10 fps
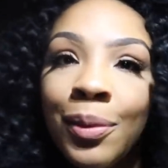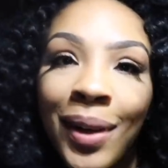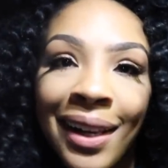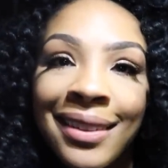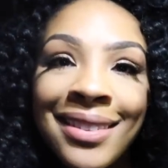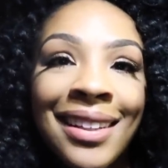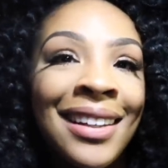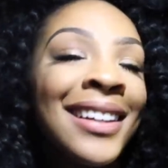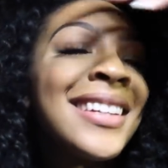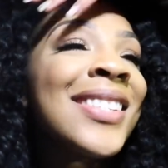what?
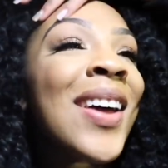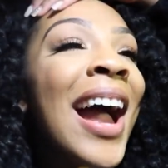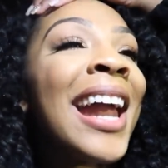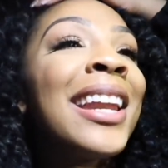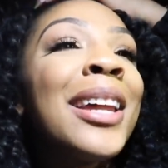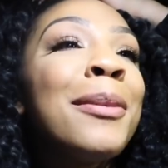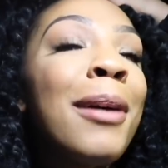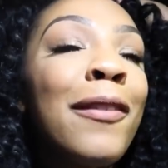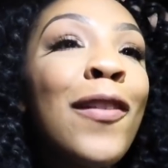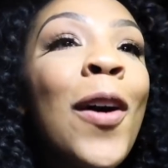So I handed him
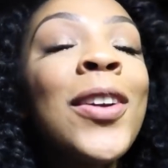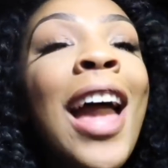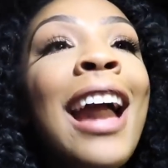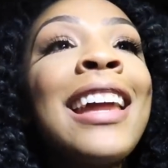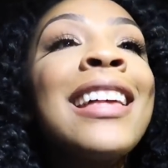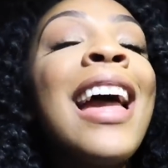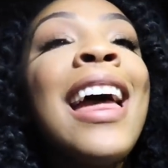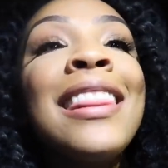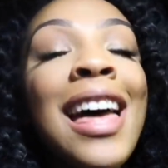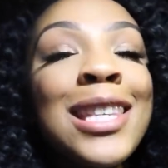my phone. I get
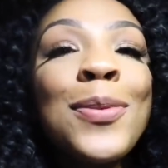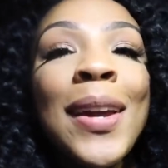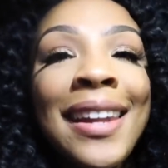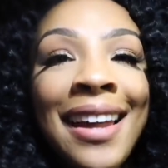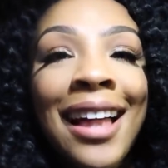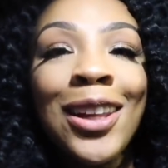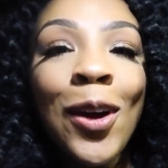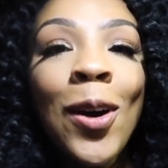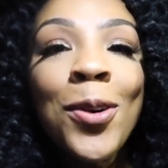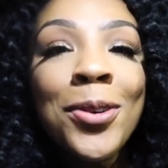that's when he got the
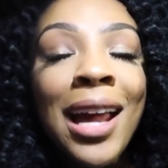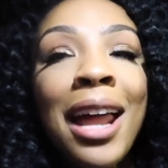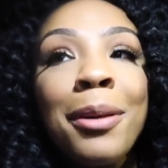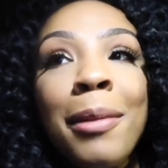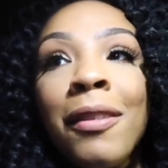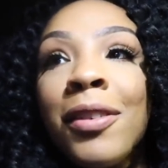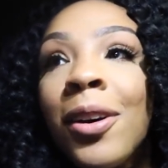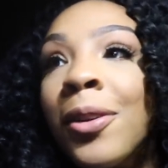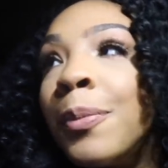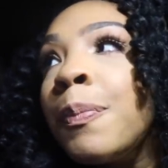code out of my phone.
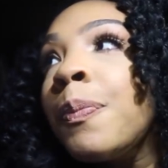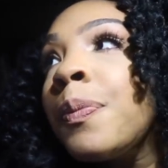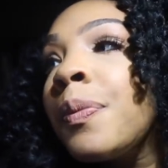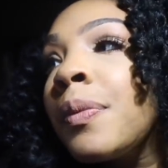I said, "Hey